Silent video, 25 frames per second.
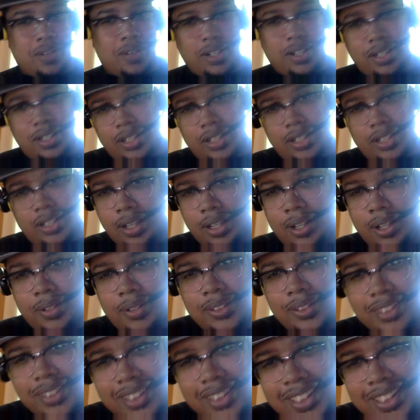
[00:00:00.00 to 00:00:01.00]
you know
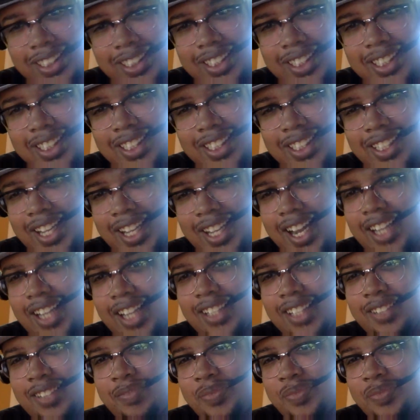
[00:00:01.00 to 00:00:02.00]
like
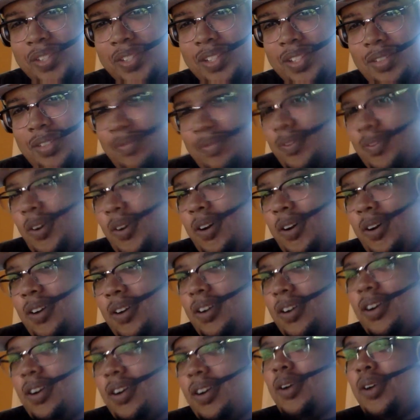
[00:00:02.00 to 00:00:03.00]
on on a
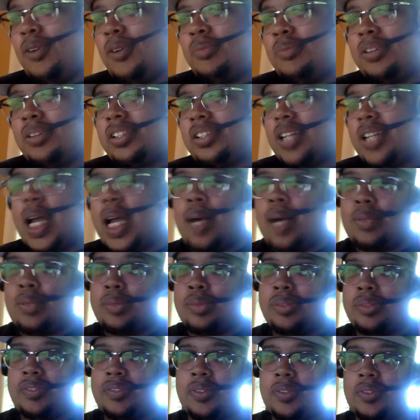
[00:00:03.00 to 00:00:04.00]
whole bunch of albums
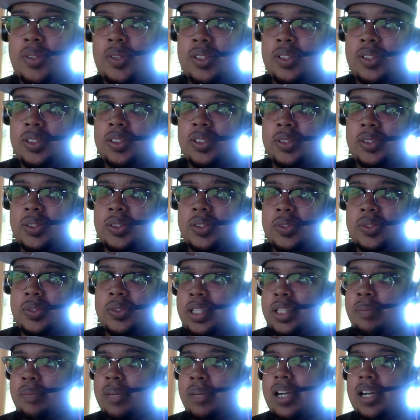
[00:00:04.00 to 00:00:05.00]
before so it's really
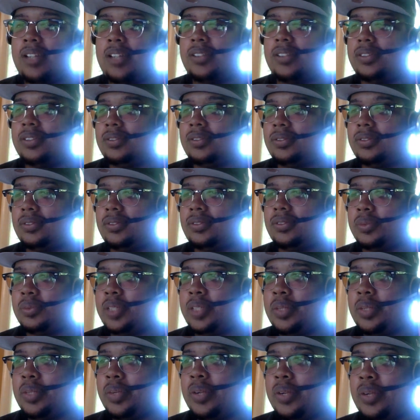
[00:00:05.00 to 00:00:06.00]
about we we
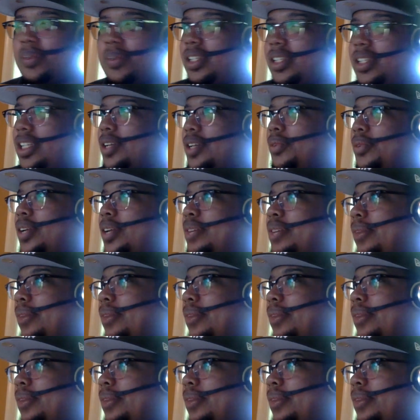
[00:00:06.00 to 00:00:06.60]
really the remix